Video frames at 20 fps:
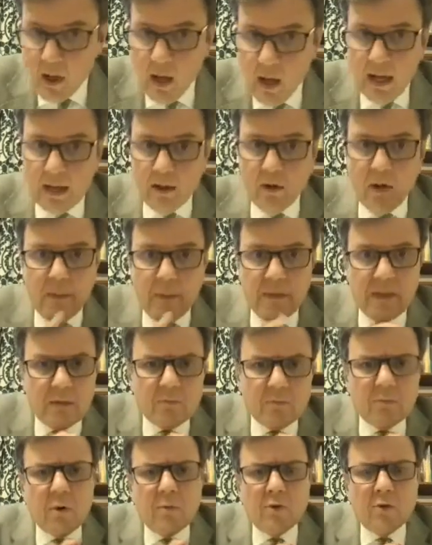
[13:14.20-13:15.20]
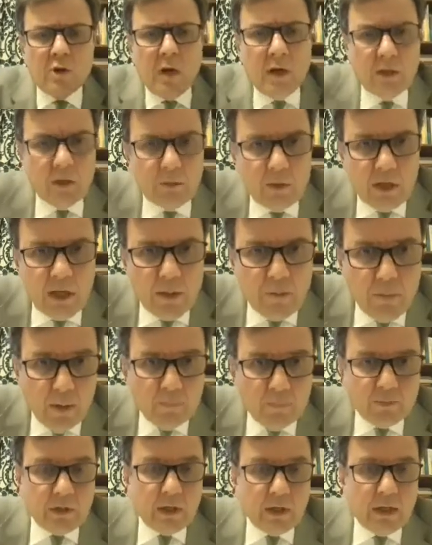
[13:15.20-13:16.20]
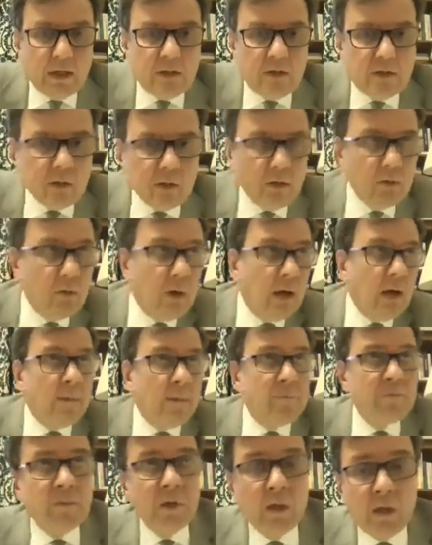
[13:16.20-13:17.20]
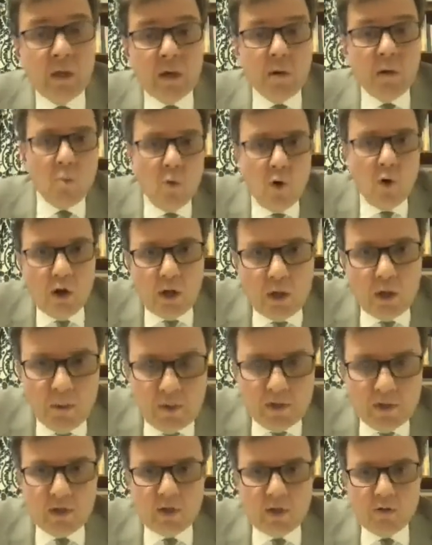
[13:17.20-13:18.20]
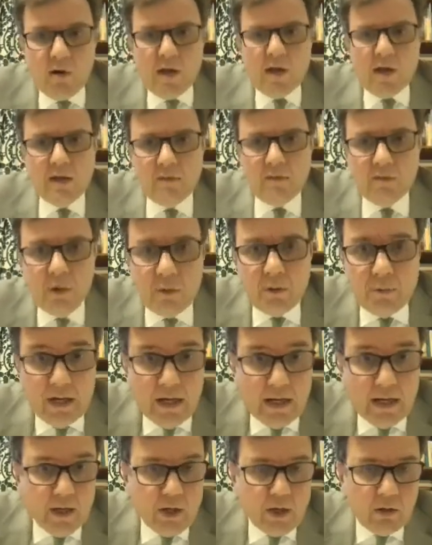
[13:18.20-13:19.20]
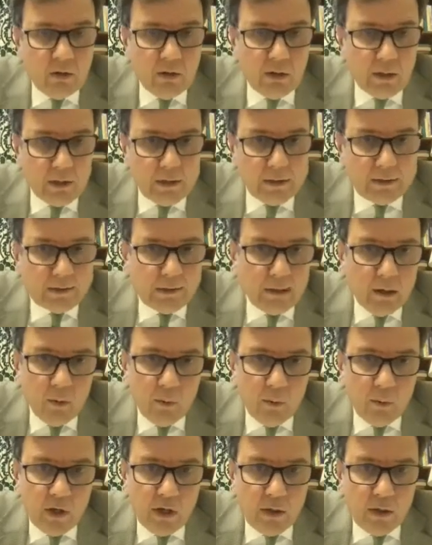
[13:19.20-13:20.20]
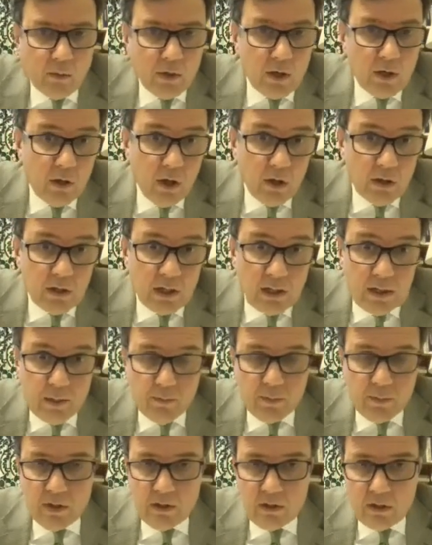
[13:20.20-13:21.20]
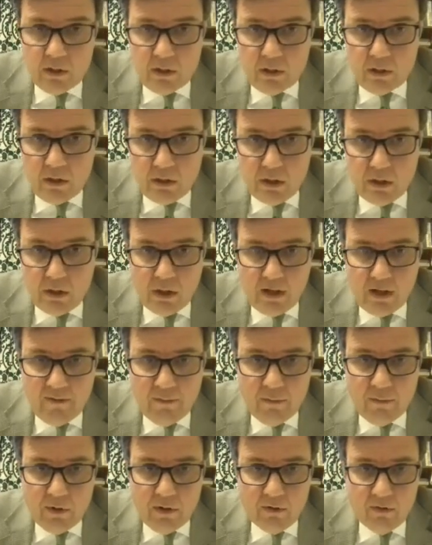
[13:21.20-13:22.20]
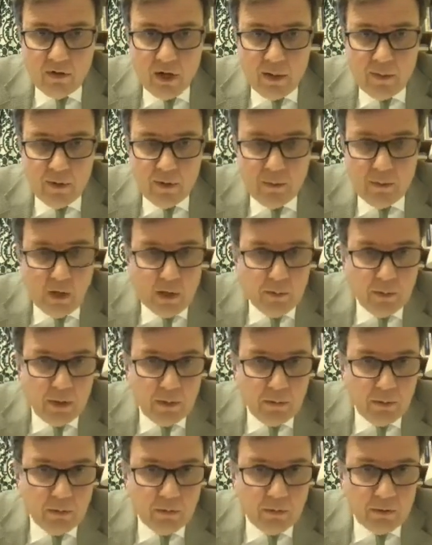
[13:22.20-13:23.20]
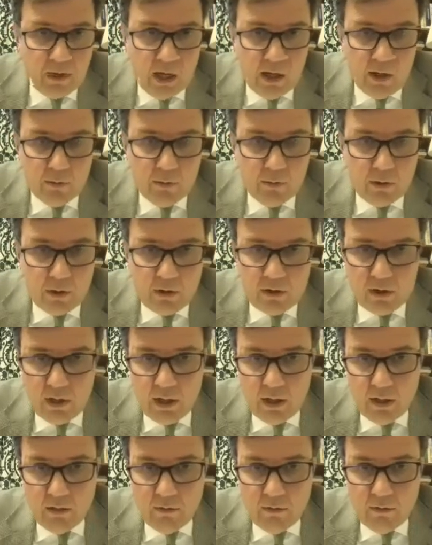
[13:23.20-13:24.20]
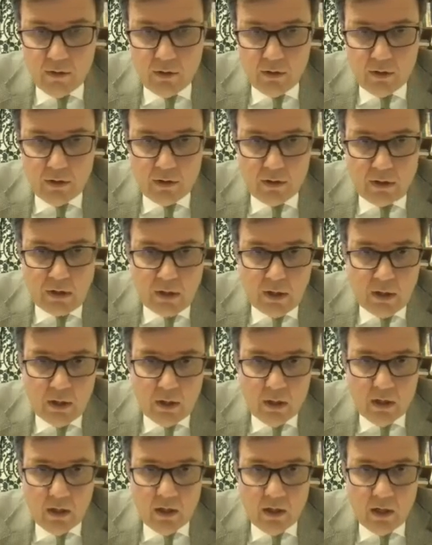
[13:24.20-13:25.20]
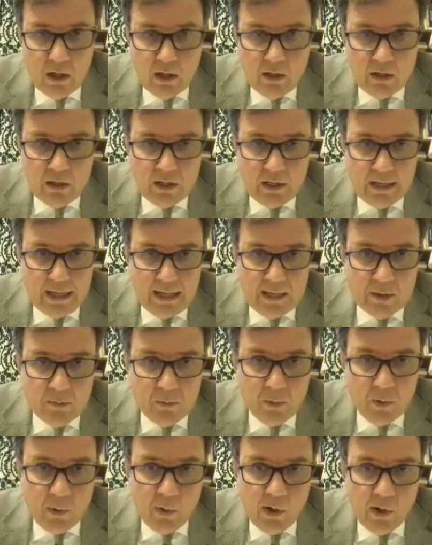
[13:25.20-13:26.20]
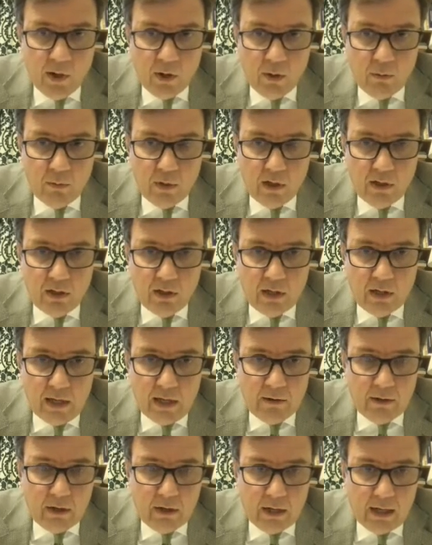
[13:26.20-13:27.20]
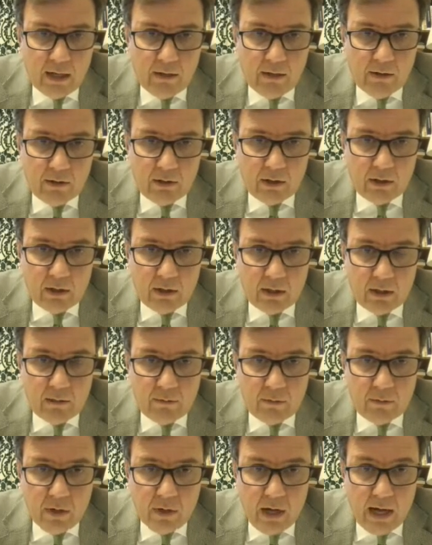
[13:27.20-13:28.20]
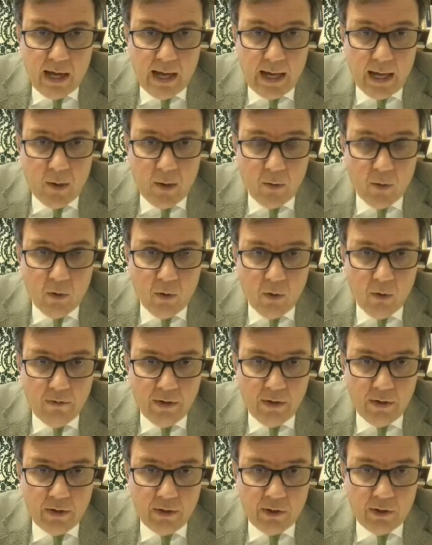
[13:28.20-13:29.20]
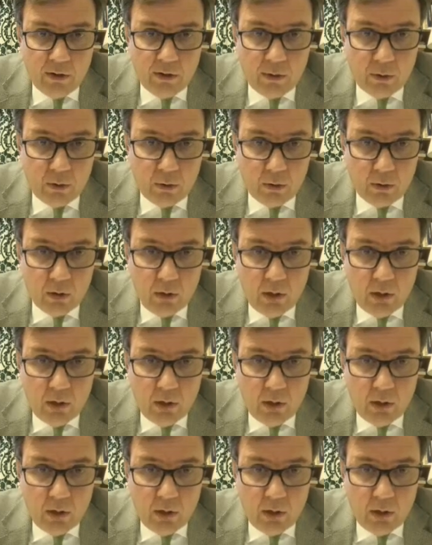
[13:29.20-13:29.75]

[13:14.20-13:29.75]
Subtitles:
And look, what we're trying to do with heat pumps is to work with the grain of human nature on this. We're not in the business as a government of coming by people's homes and saying, you've got this nasty gas boiler, you must tear it out now or very soon.